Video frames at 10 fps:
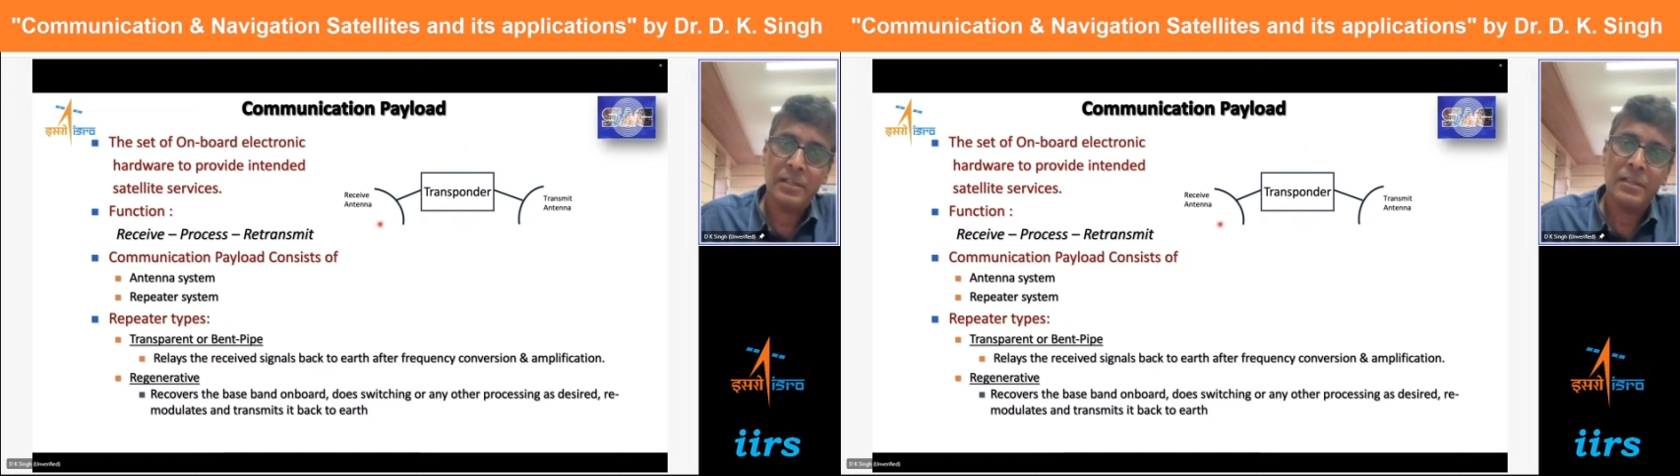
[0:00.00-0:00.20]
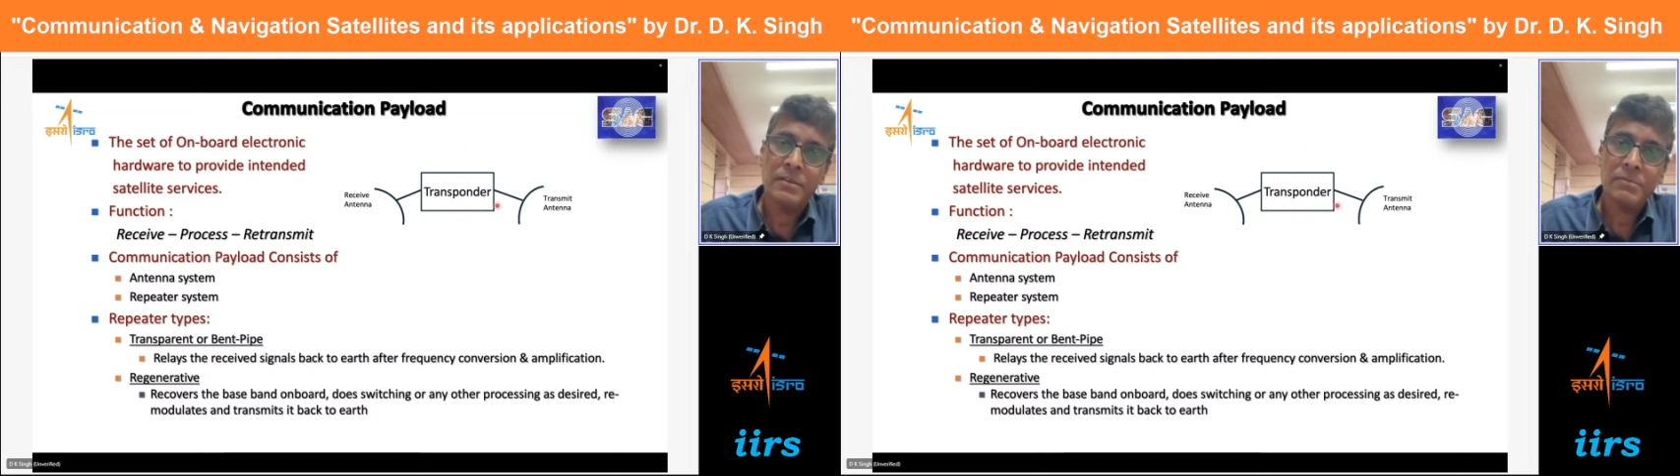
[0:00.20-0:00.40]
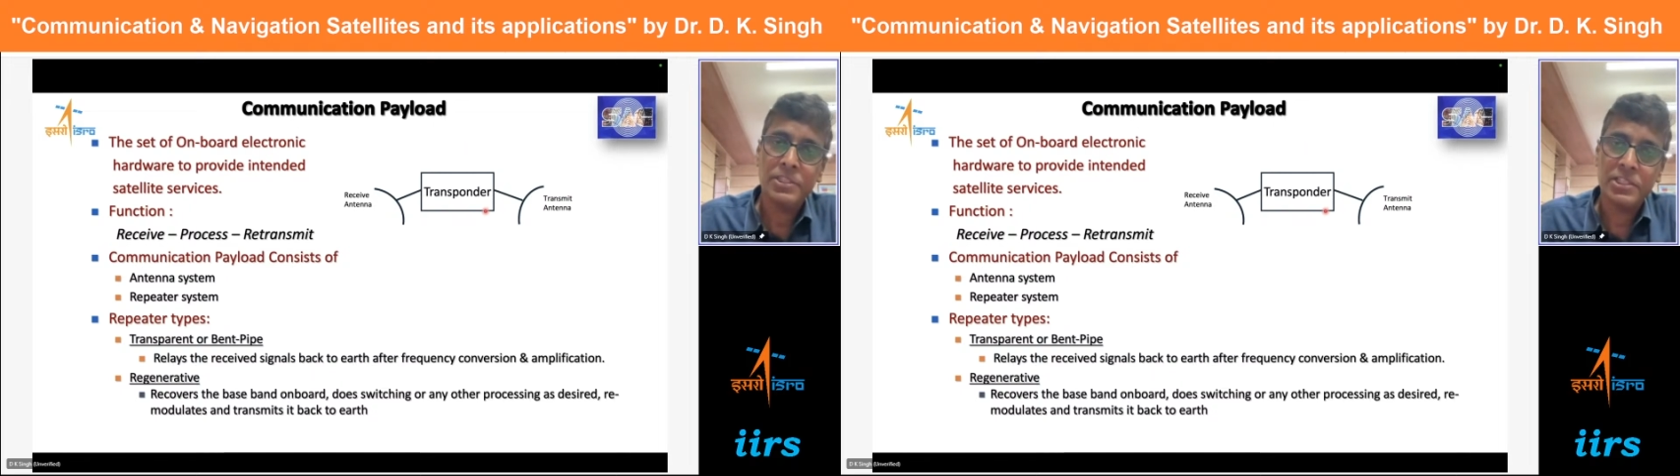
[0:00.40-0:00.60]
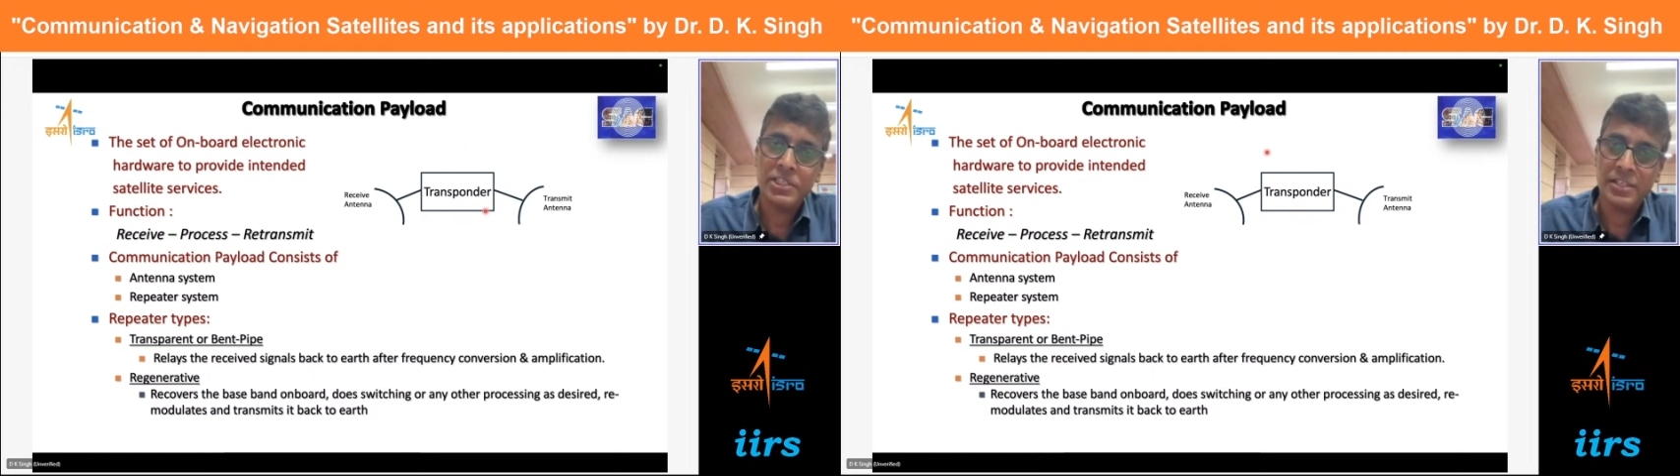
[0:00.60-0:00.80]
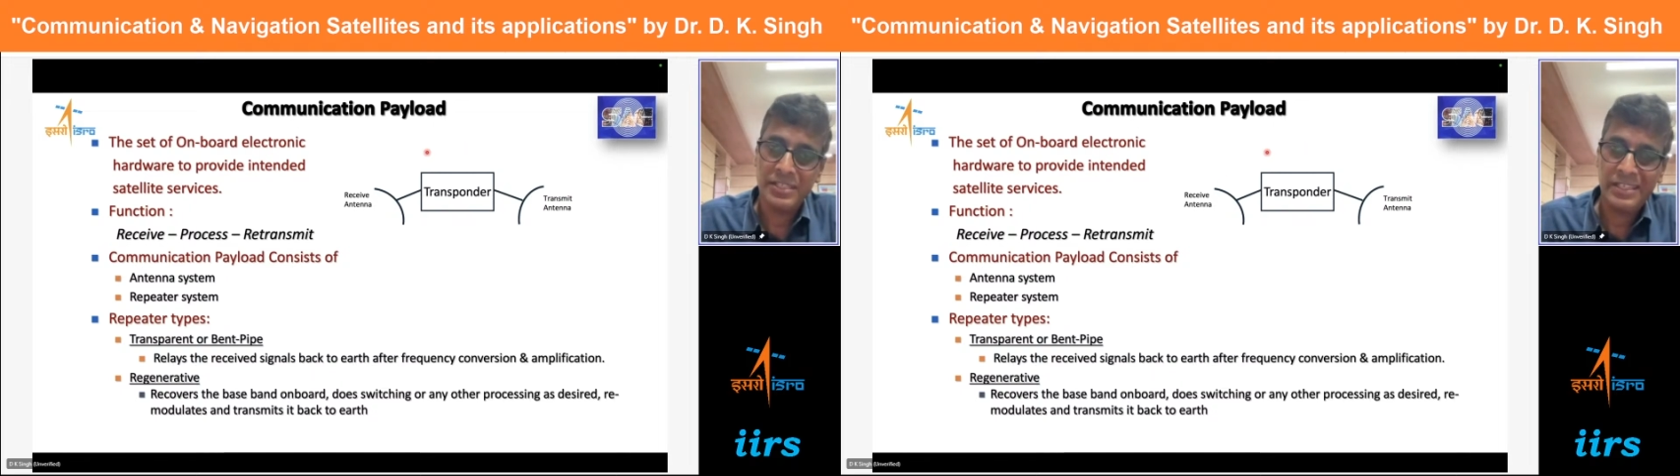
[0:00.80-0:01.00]
which
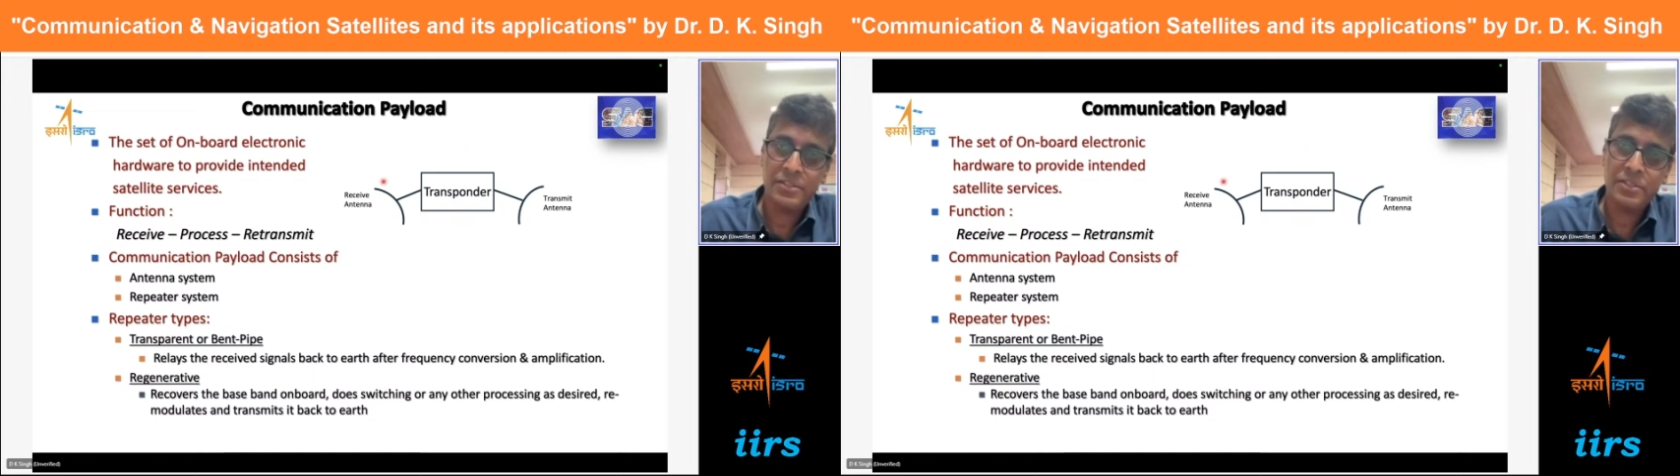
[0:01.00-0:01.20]
connect the